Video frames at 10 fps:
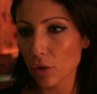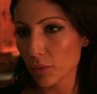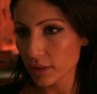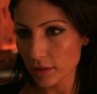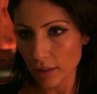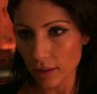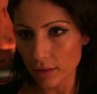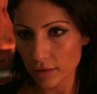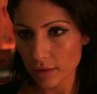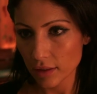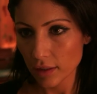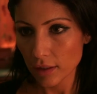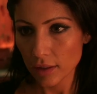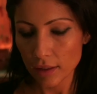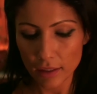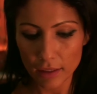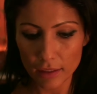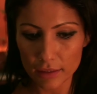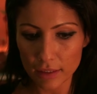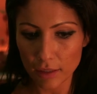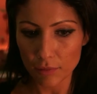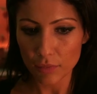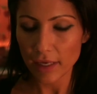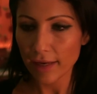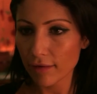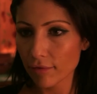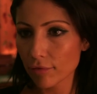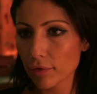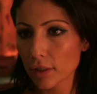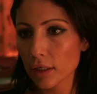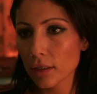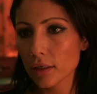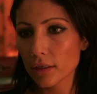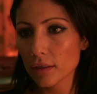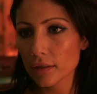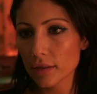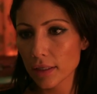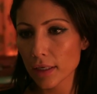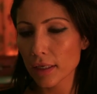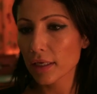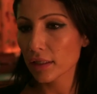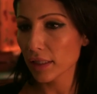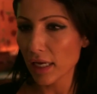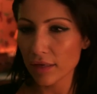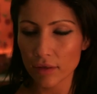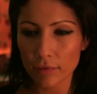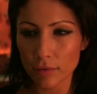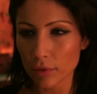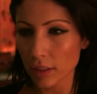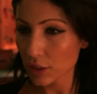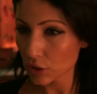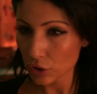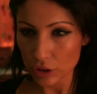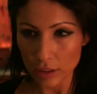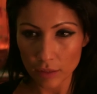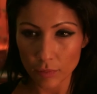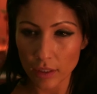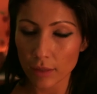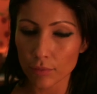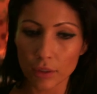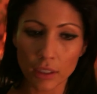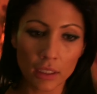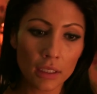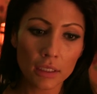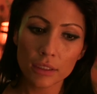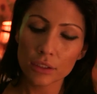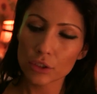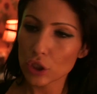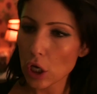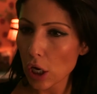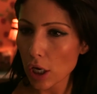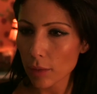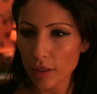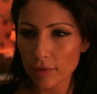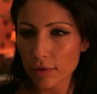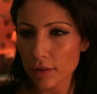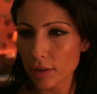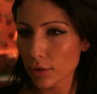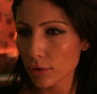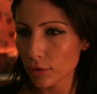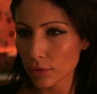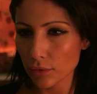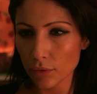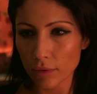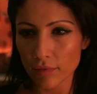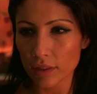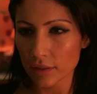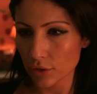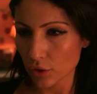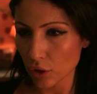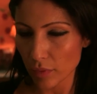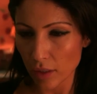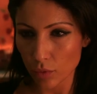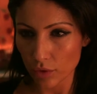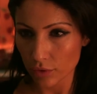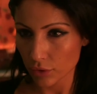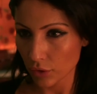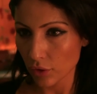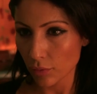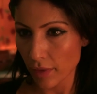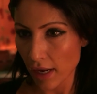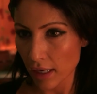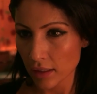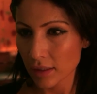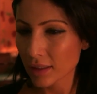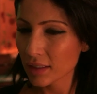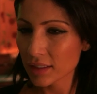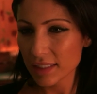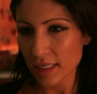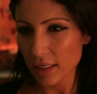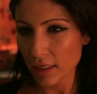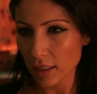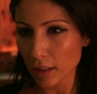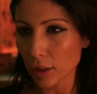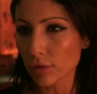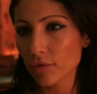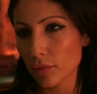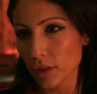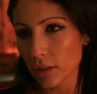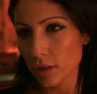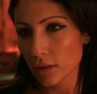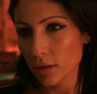no mistakes, and um, everything in life, every relationship, every job, everything you do, every decision you make, whether it's good or bad, take it and learn from it,